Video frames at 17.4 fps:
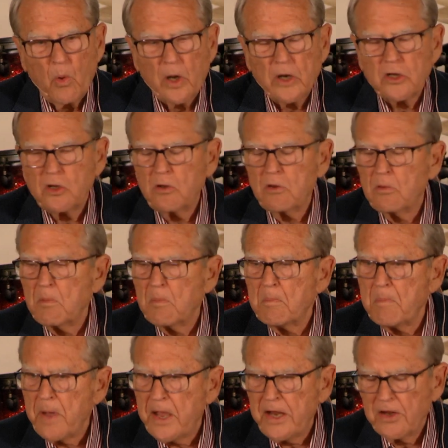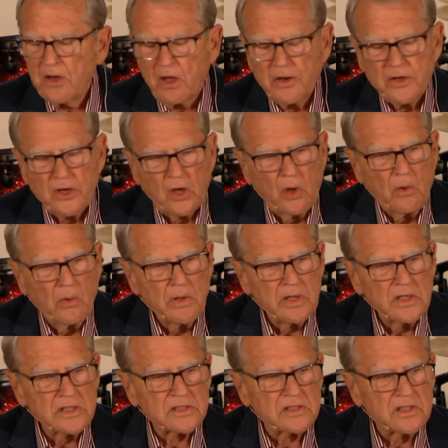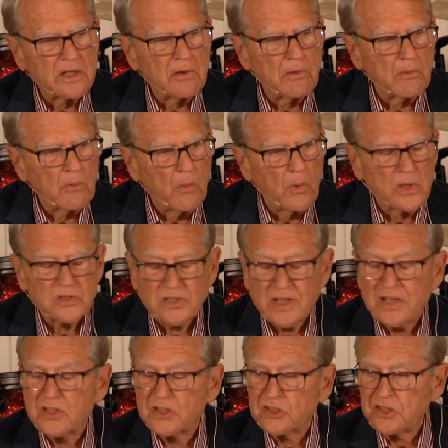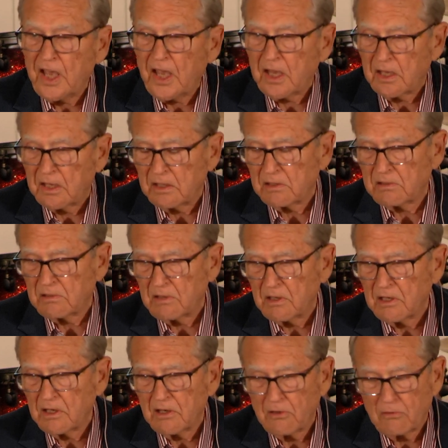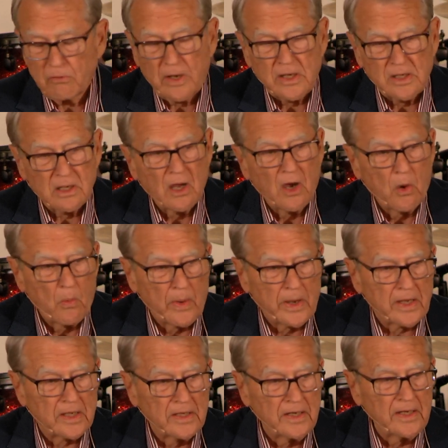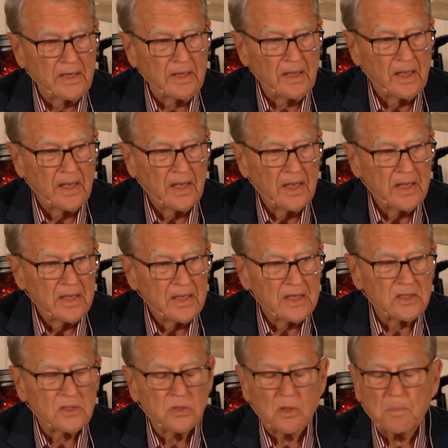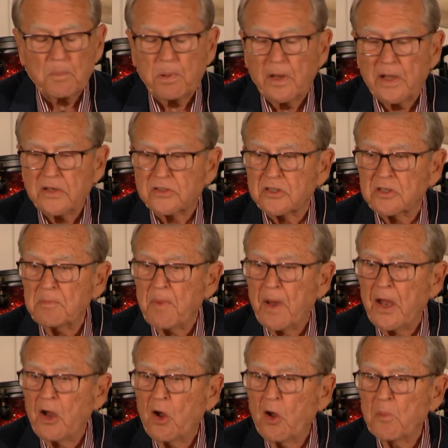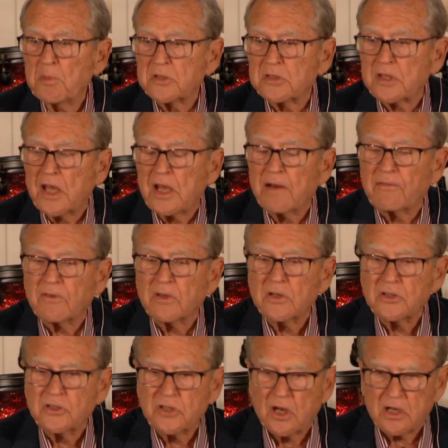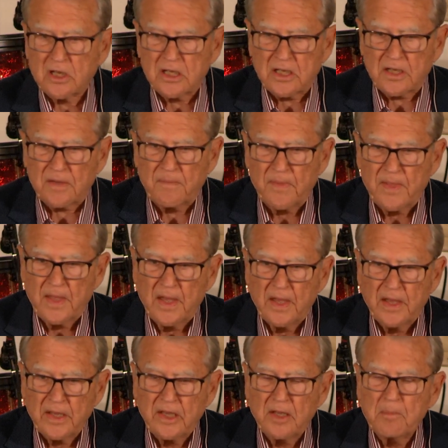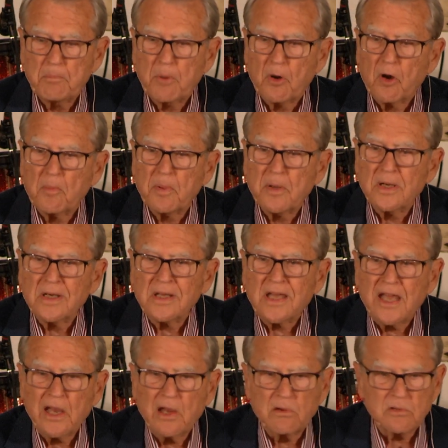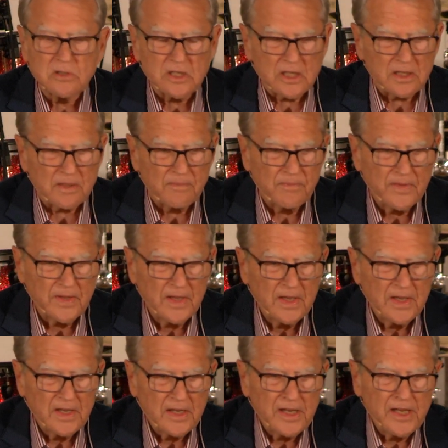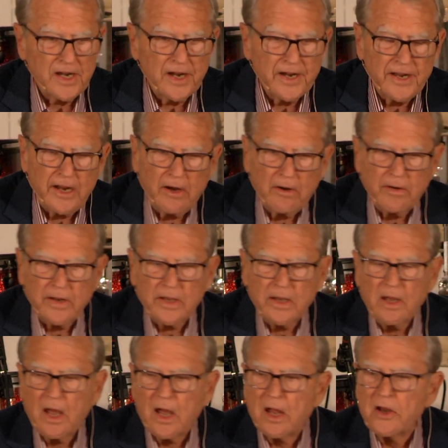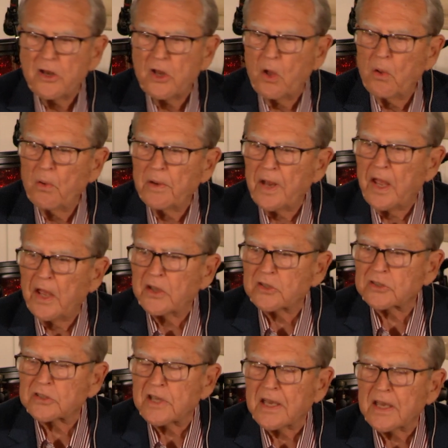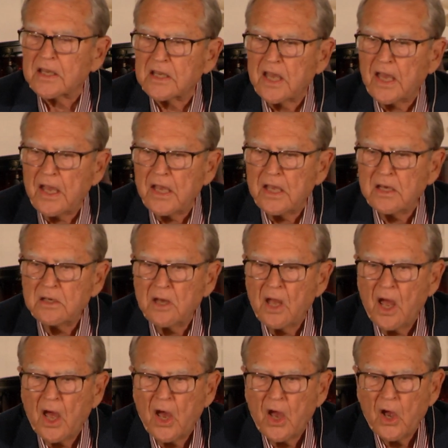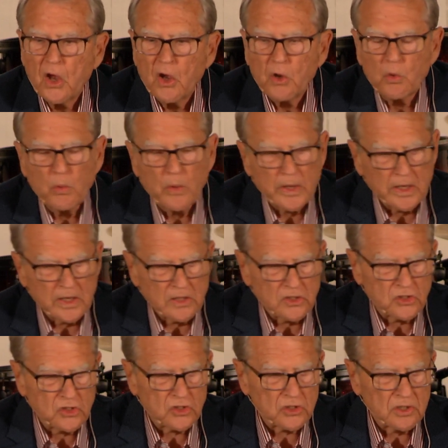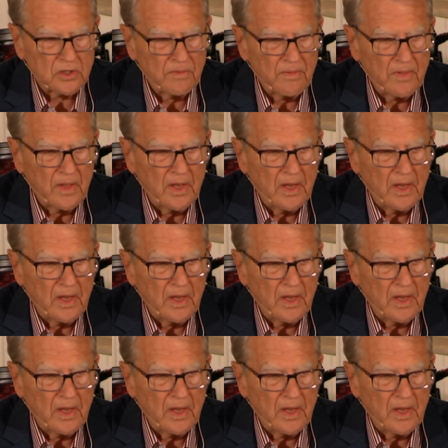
What you may not know is there was a second great awakening. It took place in my home state of Kentucky, in Bourbon County, in an area known as Cane Ridge.